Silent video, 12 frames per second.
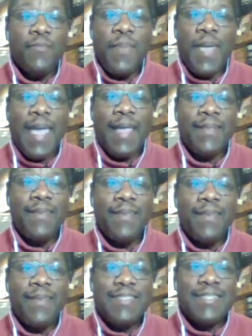man
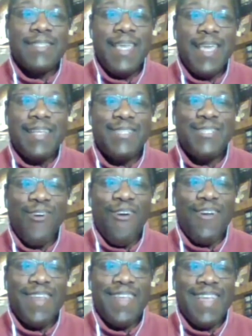just getting
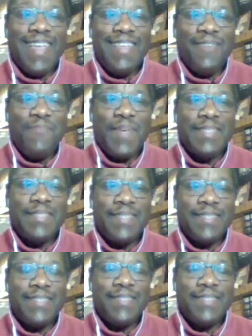started in the business,